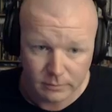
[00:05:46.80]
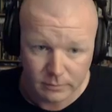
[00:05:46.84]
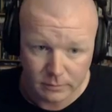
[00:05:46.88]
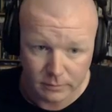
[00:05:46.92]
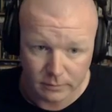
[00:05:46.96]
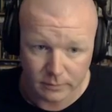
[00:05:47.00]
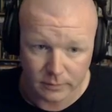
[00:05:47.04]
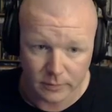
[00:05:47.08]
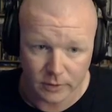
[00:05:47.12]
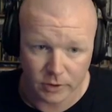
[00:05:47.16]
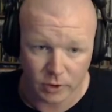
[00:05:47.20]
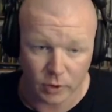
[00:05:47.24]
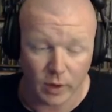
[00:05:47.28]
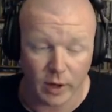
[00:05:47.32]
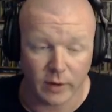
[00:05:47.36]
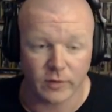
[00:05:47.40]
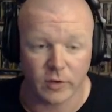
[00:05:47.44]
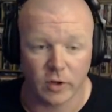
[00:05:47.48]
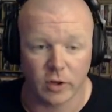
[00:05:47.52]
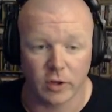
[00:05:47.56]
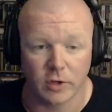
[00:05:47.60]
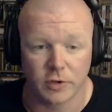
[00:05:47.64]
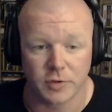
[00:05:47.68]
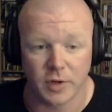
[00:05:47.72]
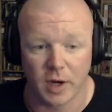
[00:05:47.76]
So after
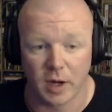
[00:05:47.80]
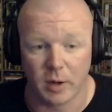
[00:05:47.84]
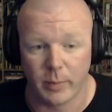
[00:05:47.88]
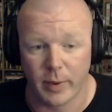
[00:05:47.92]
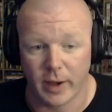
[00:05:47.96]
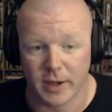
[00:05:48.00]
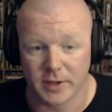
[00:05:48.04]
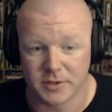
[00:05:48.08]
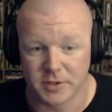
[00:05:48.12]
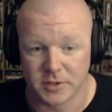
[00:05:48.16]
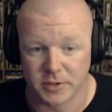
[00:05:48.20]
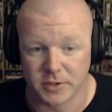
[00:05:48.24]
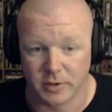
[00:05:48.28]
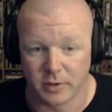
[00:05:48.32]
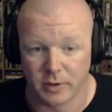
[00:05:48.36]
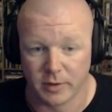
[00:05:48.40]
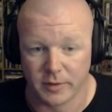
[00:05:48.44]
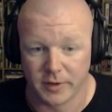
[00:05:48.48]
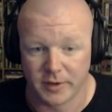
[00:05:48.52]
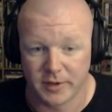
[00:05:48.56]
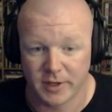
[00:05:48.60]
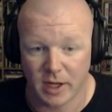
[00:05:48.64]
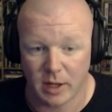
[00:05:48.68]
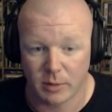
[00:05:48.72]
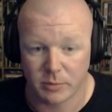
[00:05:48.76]
the train passes you on the
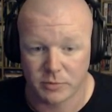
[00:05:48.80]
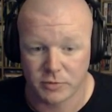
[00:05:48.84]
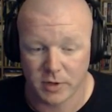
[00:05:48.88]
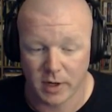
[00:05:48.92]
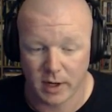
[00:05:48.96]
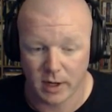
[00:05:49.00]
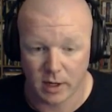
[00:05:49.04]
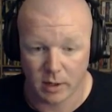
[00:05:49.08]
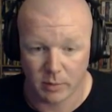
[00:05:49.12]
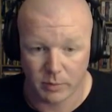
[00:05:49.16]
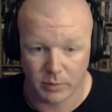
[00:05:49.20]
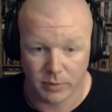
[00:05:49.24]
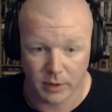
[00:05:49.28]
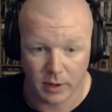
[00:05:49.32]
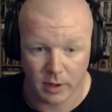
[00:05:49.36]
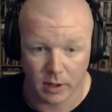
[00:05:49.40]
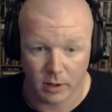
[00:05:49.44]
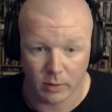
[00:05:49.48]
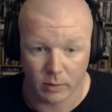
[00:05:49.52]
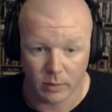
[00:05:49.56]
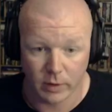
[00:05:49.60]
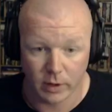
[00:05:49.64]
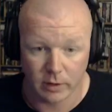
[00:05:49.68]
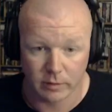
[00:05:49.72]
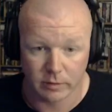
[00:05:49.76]
top track up there,
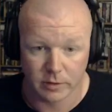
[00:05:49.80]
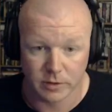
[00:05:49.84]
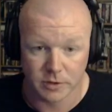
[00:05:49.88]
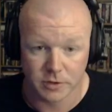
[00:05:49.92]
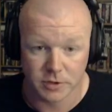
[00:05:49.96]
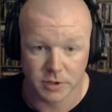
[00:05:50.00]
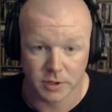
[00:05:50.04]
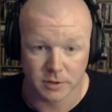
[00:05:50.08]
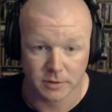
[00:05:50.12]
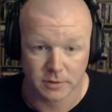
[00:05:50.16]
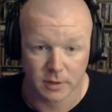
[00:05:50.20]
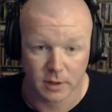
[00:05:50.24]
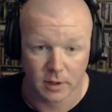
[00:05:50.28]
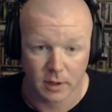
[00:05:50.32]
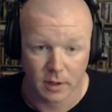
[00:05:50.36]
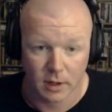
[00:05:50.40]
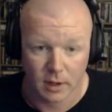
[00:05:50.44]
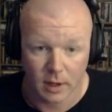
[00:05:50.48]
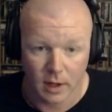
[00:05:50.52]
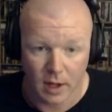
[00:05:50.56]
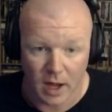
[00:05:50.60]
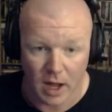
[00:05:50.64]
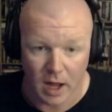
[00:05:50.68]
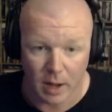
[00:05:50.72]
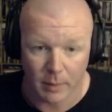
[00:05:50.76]
whatever, just
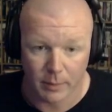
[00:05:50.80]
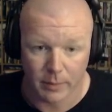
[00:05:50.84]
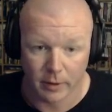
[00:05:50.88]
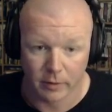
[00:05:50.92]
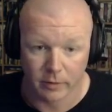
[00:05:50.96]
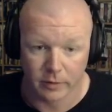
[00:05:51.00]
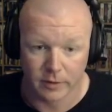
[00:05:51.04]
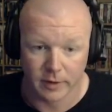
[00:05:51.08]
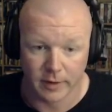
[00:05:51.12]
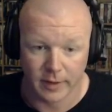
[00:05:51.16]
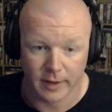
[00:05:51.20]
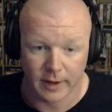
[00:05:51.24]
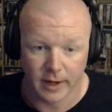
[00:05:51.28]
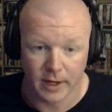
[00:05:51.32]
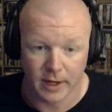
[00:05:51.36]
hop over to the next